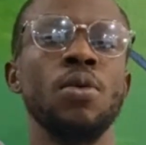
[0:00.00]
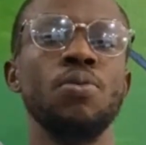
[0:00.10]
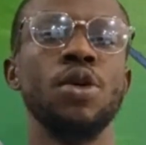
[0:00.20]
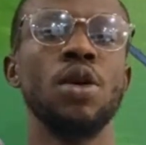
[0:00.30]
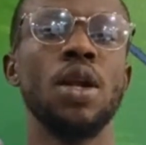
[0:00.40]

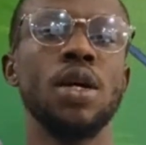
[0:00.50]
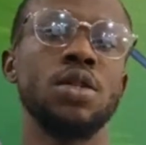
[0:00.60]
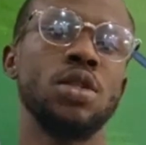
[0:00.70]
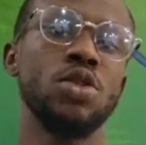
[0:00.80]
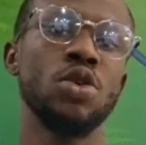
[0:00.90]
be your
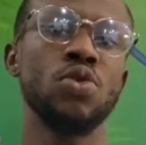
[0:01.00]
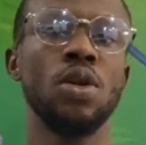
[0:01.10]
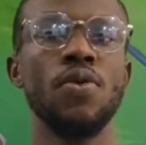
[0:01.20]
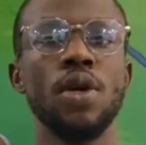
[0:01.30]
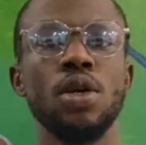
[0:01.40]
last resort
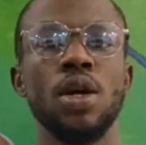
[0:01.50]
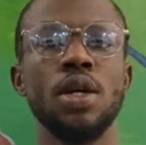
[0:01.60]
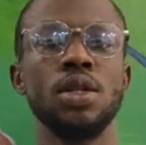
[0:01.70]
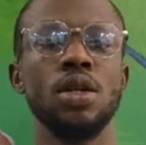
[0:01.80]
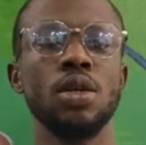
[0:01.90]
whenever you're
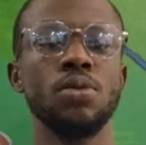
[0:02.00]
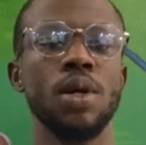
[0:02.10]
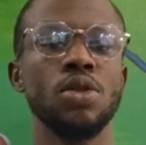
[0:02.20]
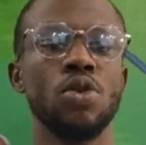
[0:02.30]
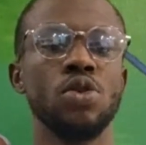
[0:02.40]
writing a
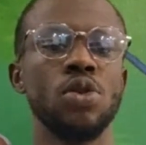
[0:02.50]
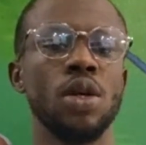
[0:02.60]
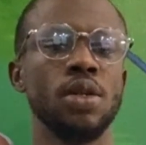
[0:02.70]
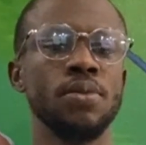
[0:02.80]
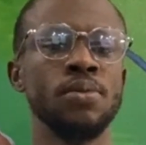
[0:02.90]
smart contract.